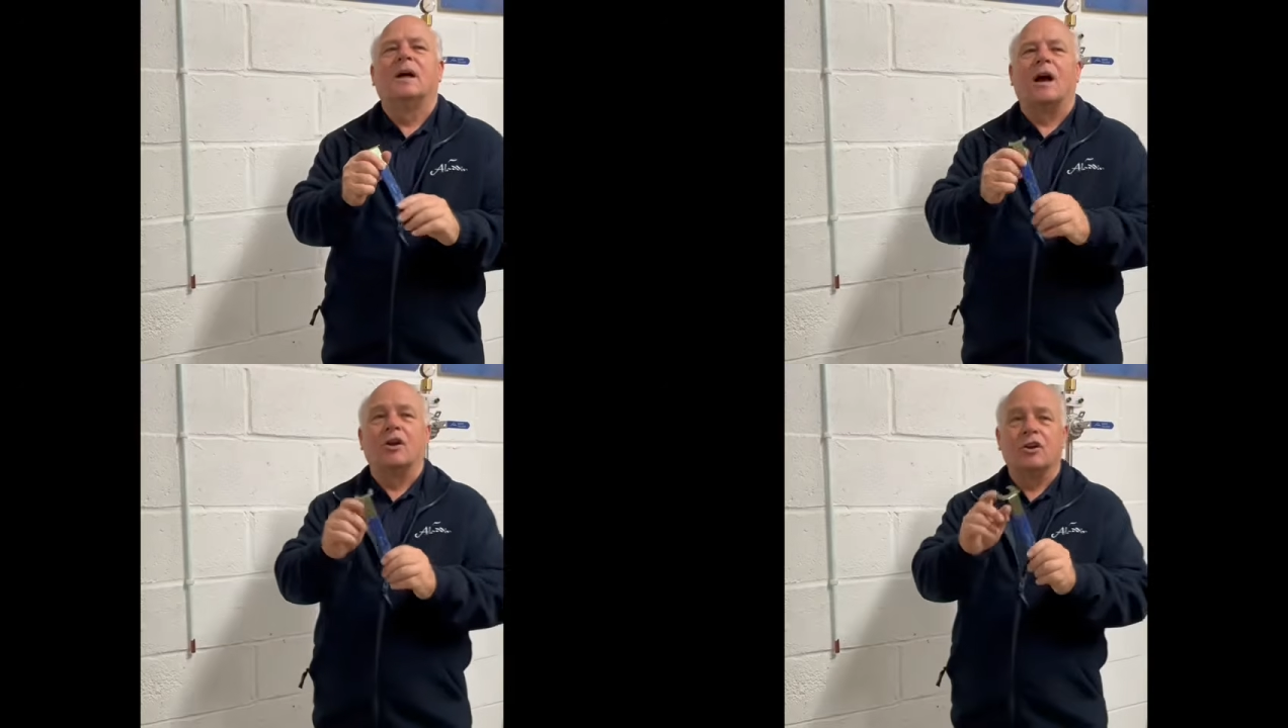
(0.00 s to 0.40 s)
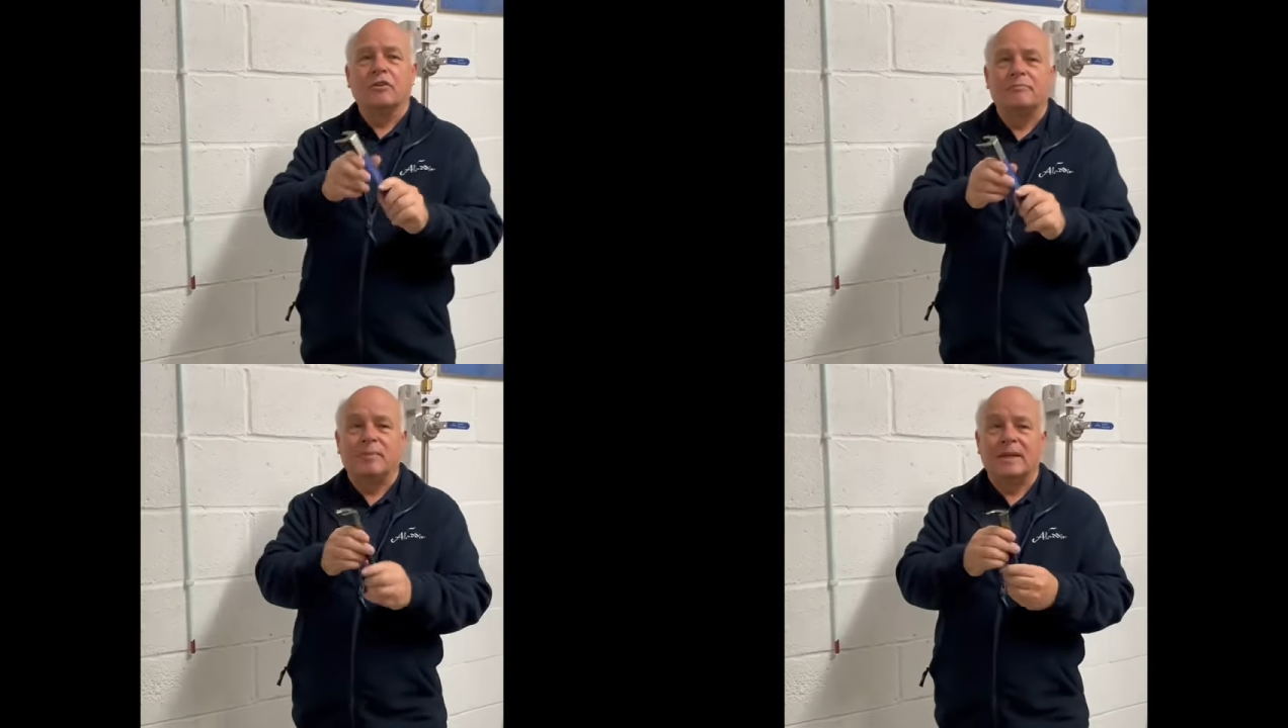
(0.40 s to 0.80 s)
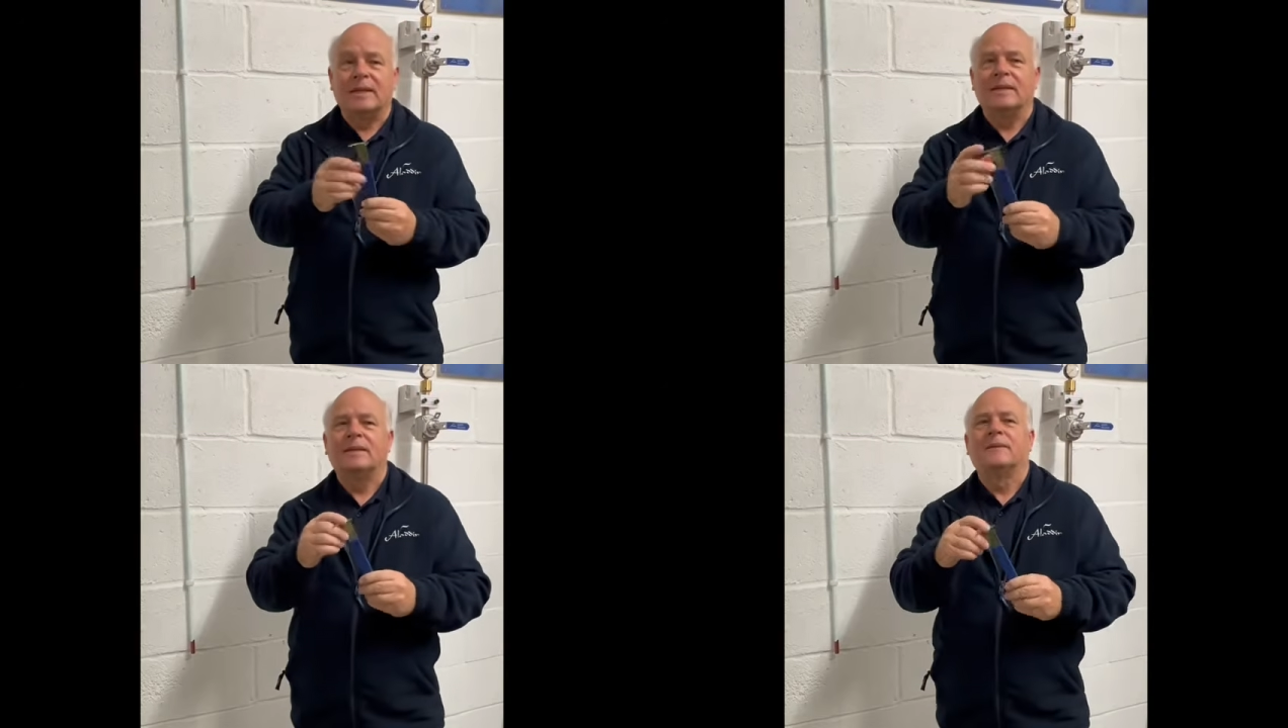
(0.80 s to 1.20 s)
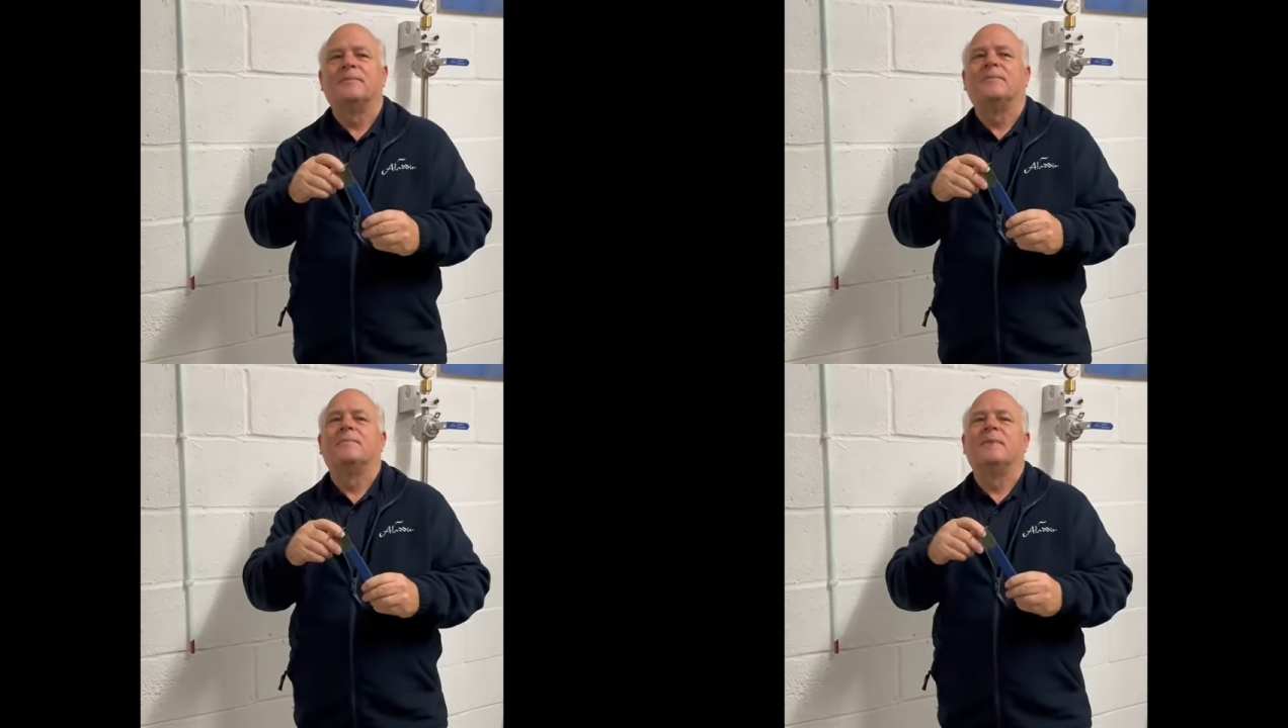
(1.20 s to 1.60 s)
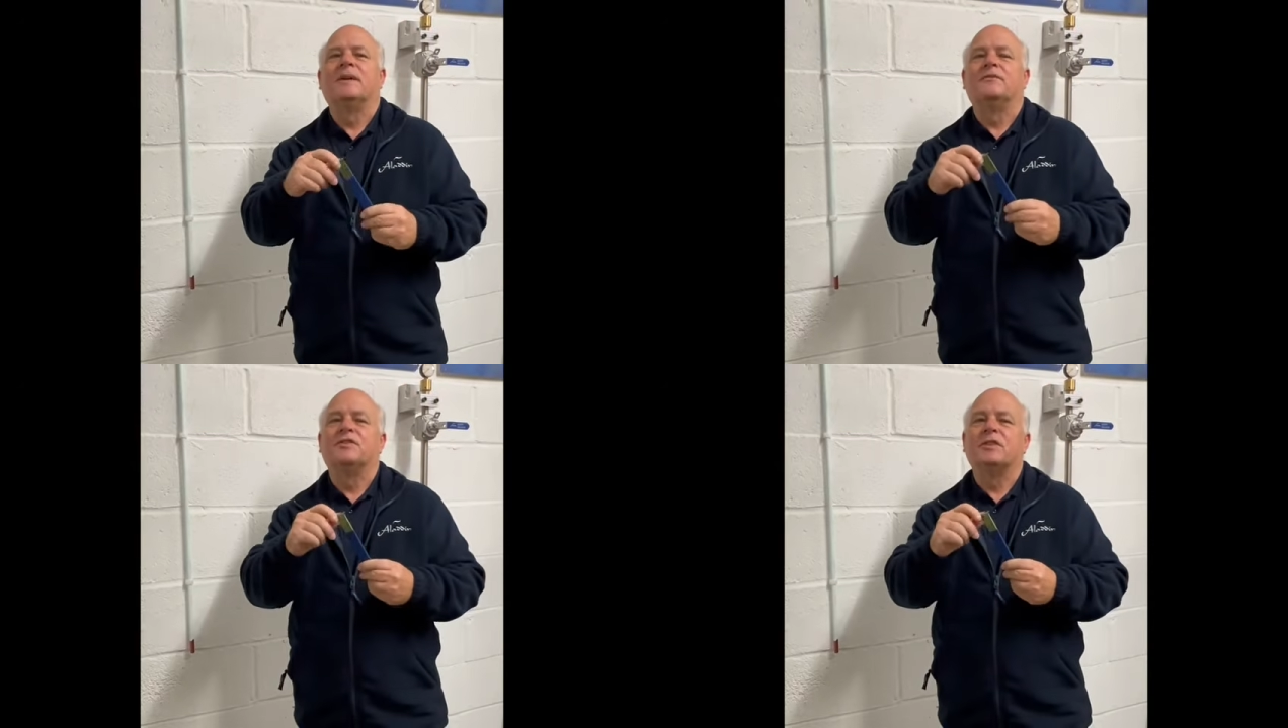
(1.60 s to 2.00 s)
a curved blade
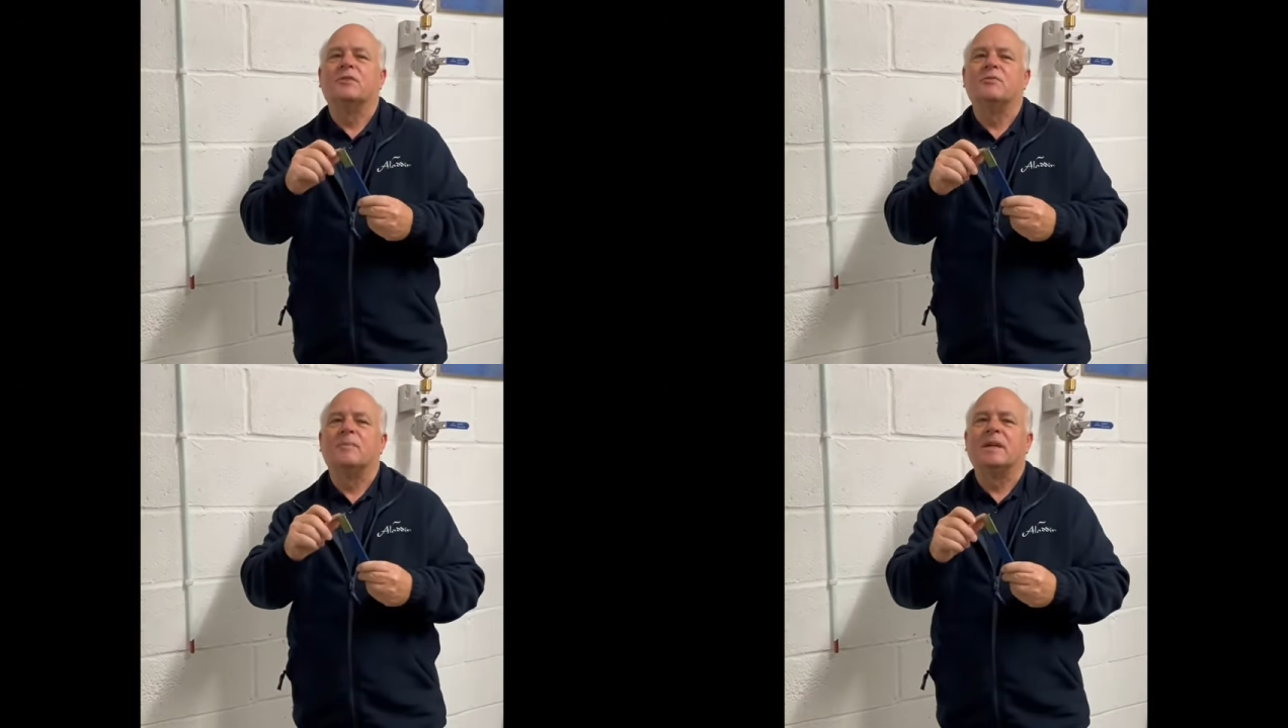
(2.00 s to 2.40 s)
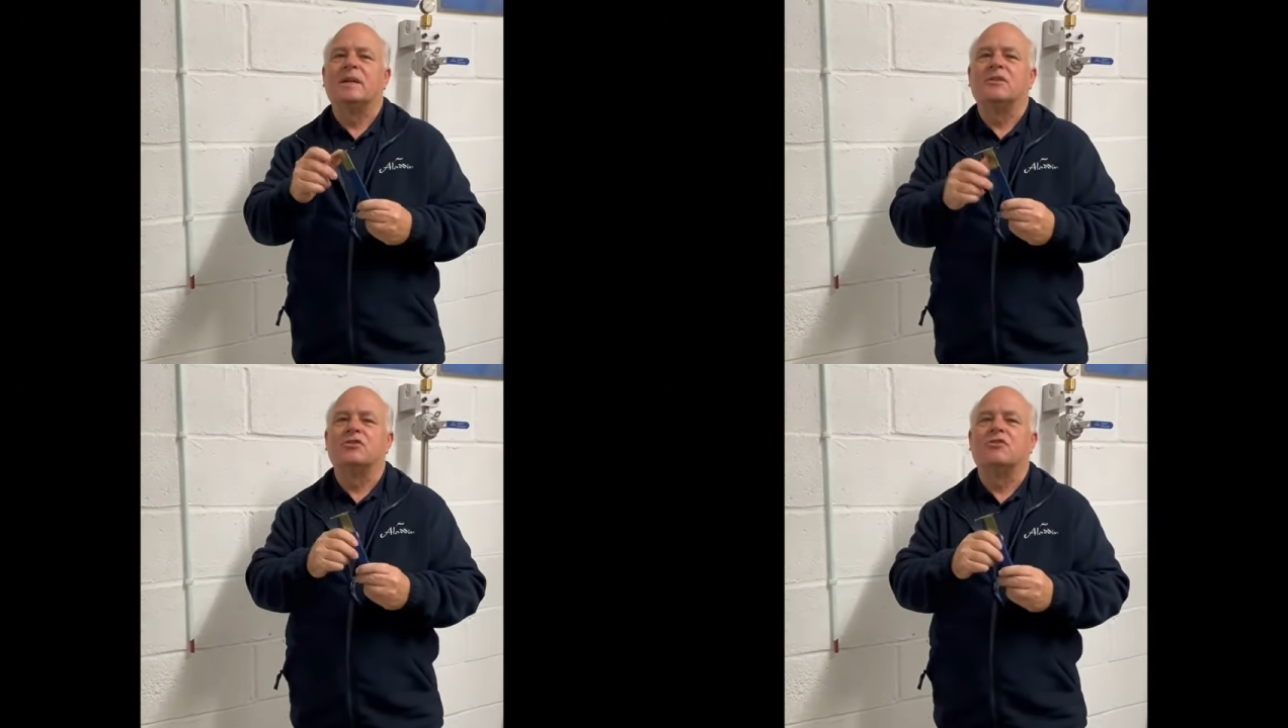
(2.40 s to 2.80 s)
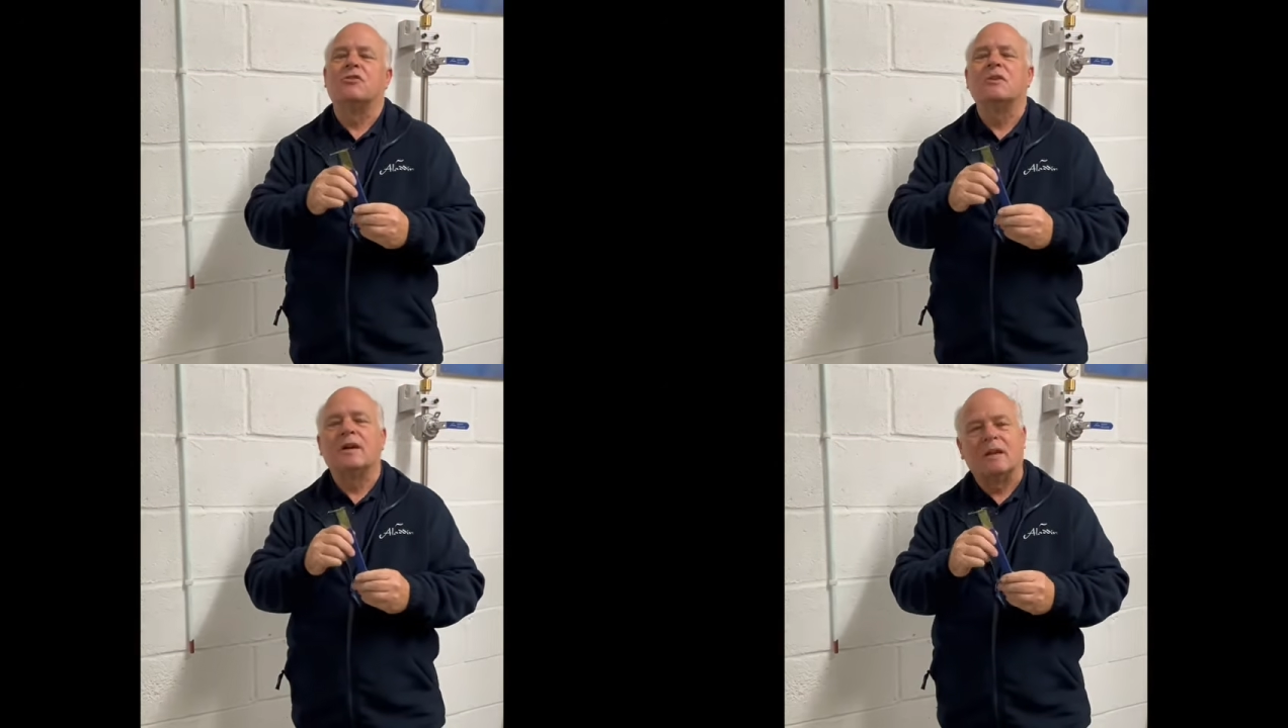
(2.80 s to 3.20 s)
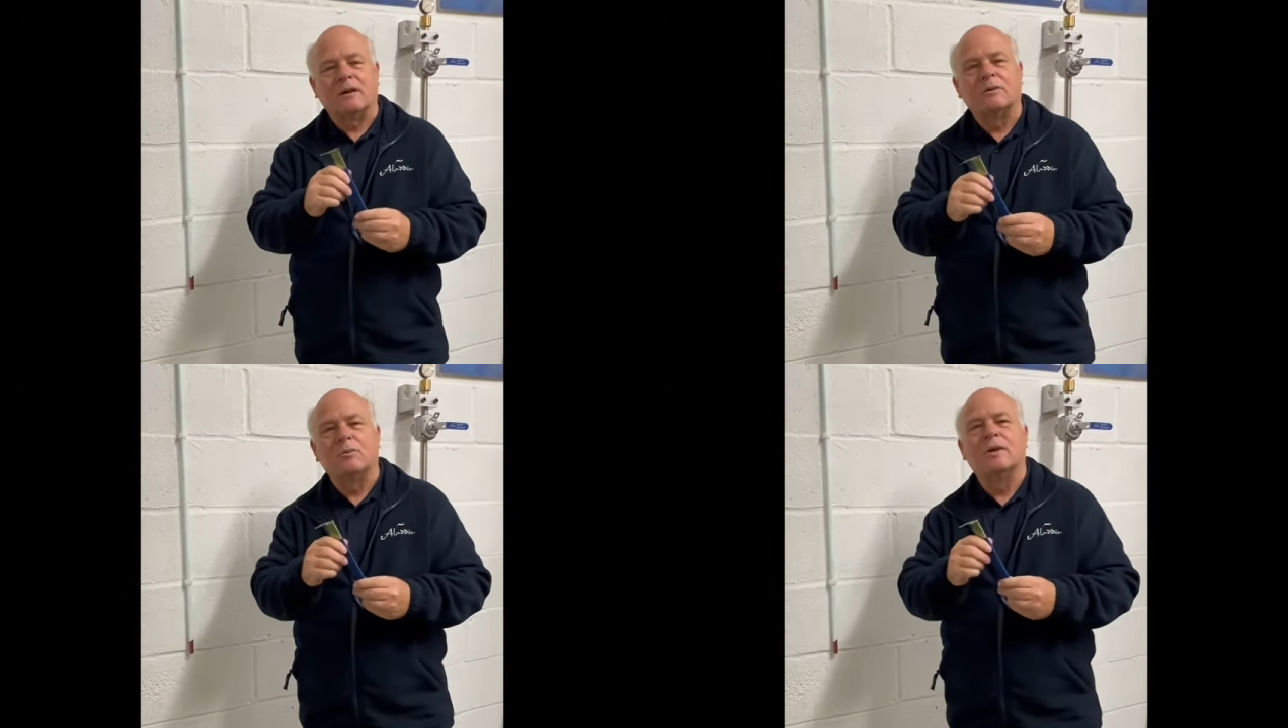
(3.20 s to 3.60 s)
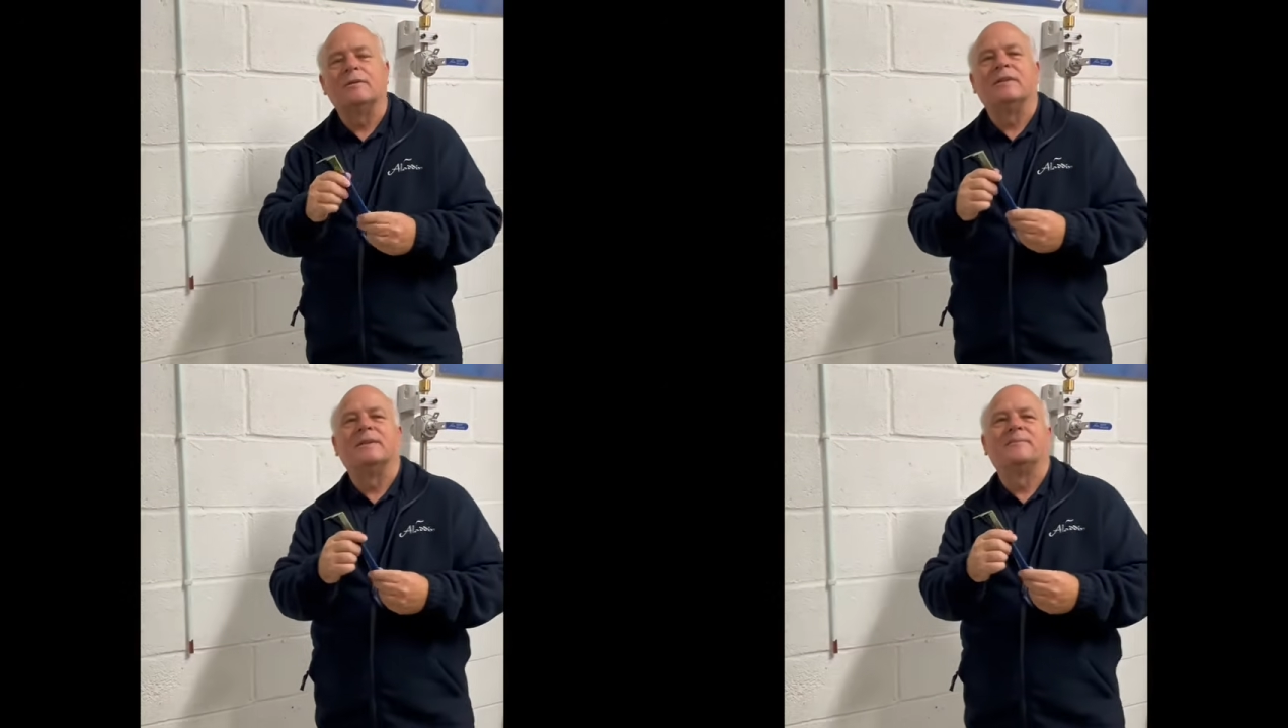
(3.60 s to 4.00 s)
made of steel making it strong and hard
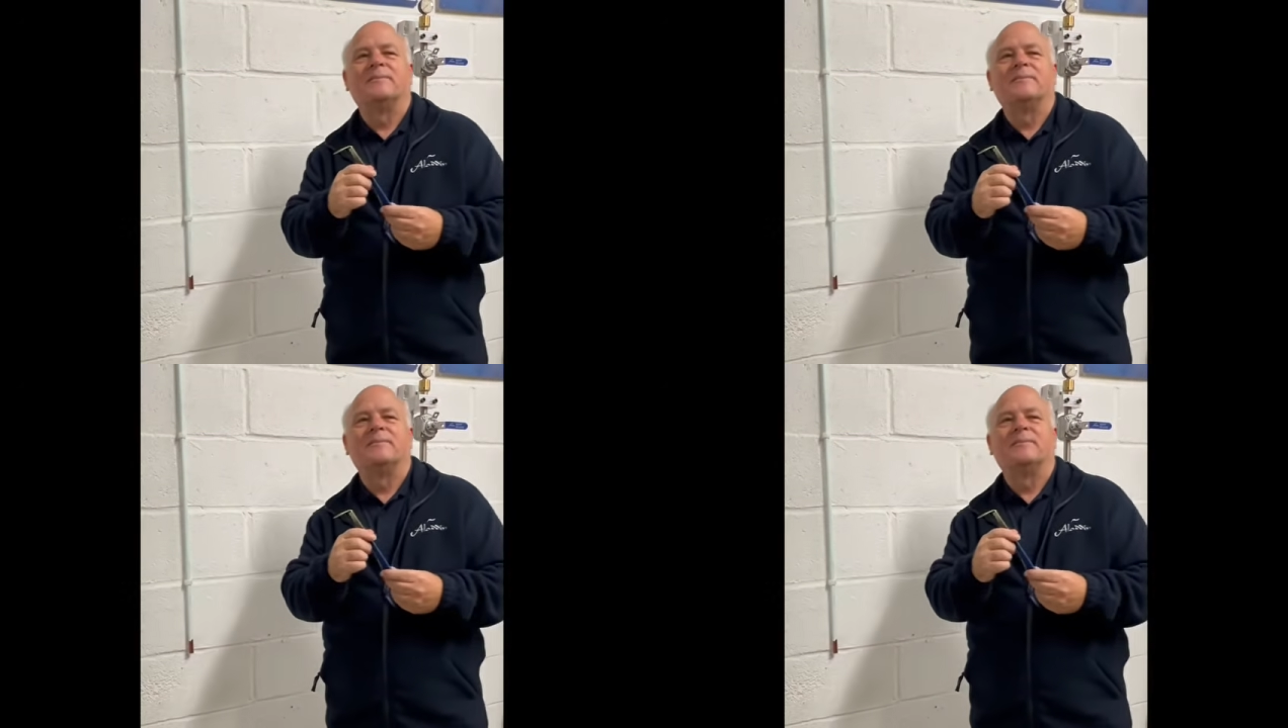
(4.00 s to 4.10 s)
wearing.